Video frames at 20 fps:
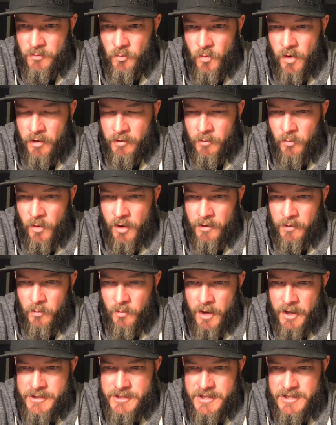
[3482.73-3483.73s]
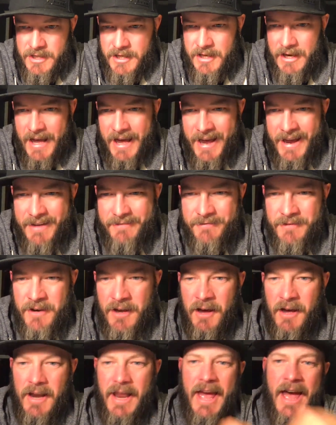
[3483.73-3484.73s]
Walla Walla, Washington? I have
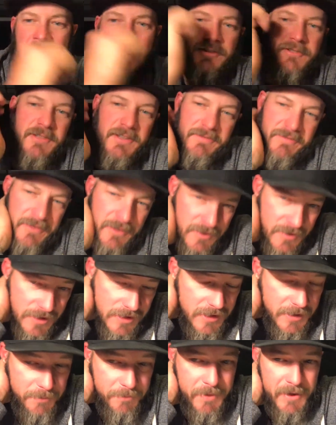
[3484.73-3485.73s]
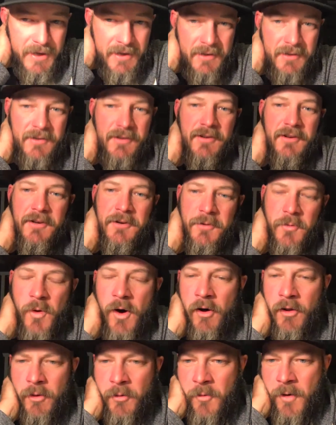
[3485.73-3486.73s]
not actually physically been to
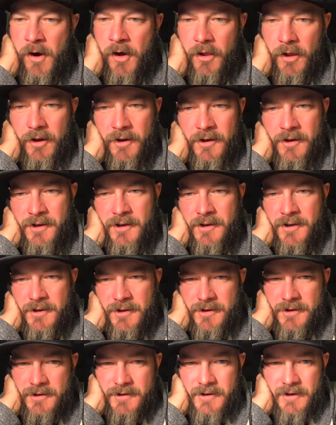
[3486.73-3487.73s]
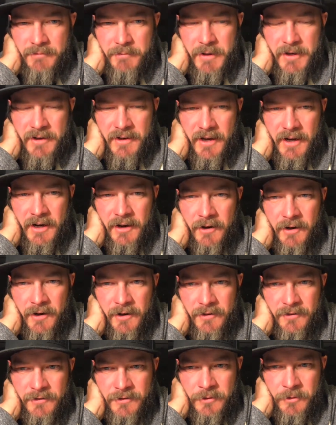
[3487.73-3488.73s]
Walla Walla. I've been to
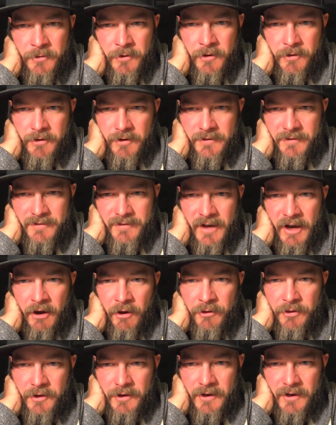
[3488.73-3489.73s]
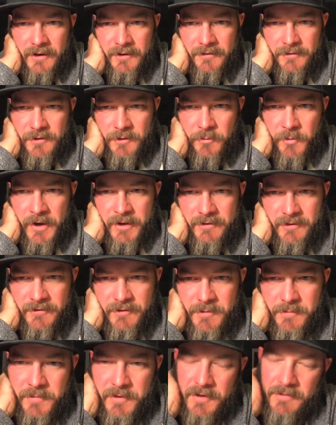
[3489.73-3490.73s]
areas north and south and east and west of
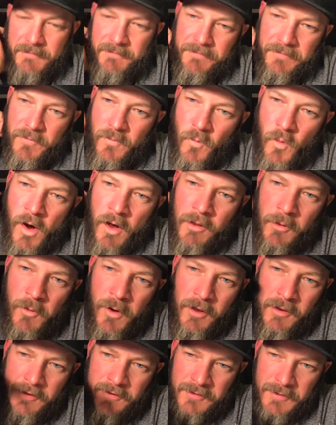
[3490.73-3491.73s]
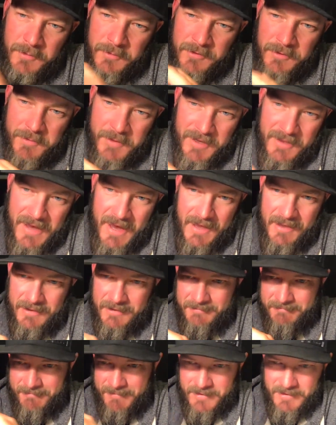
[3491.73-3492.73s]
it, but Walla Walla seems to be that
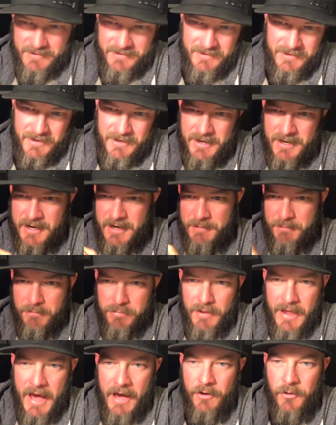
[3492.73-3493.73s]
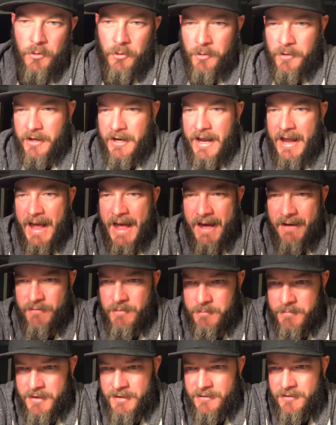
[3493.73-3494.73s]
kind of black hole that I
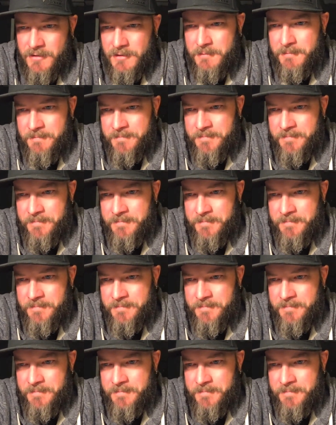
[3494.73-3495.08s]
haven't been to.